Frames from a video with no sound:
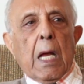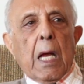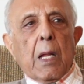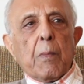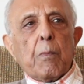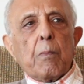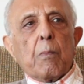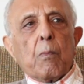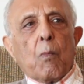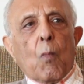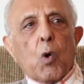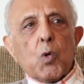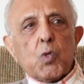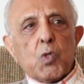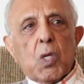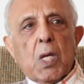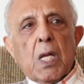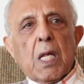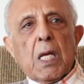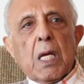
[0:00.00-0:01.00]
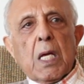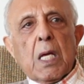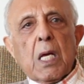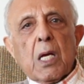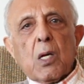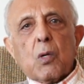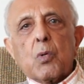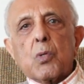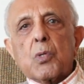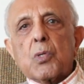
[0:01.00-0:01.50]
and mostly
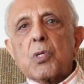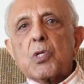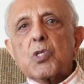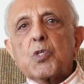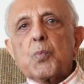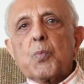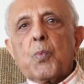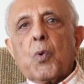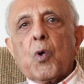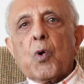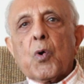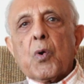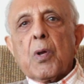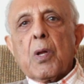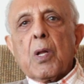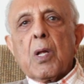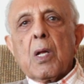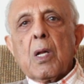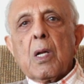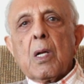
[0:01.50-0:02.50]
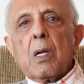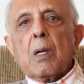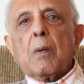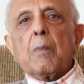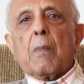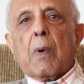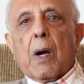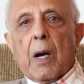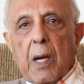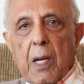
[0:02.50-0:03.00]
he could respond
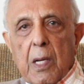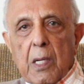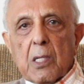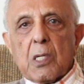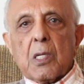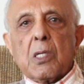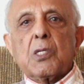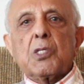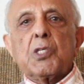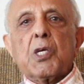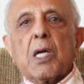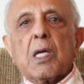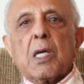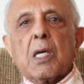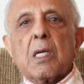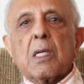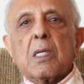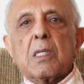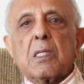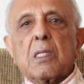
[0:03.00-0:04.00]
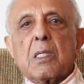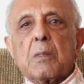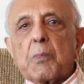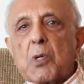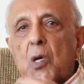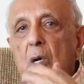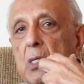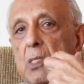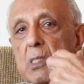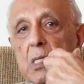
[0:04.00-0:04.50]
by shaking,
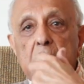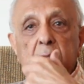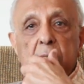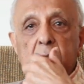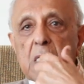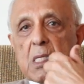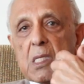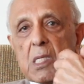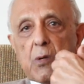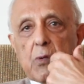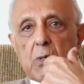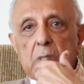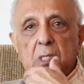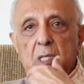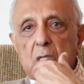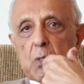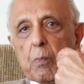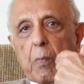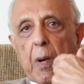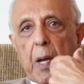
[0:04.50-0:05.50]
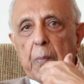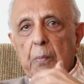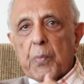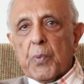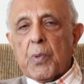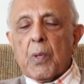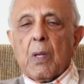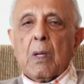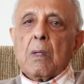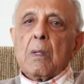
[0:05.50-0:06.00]
because as I said, there was his
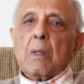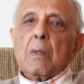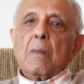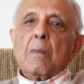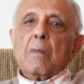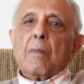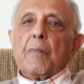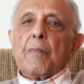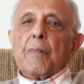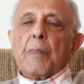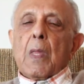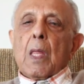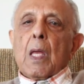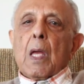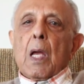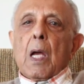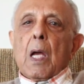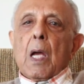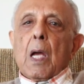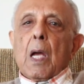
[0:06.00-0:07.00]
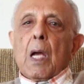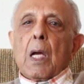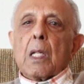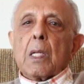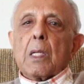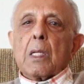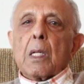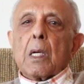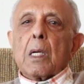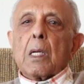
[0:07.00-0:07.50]
pipes.
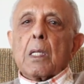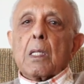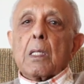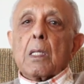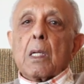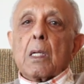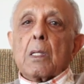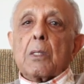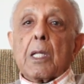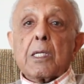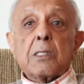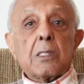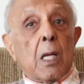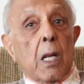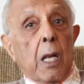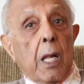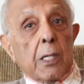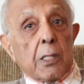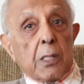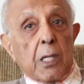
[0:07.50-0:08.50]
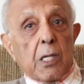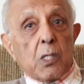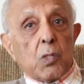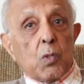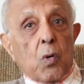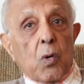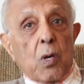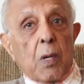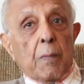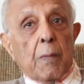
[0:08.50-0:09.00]
And that's the last I
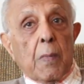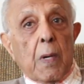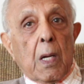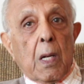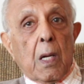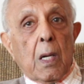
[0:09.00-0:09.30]
saw him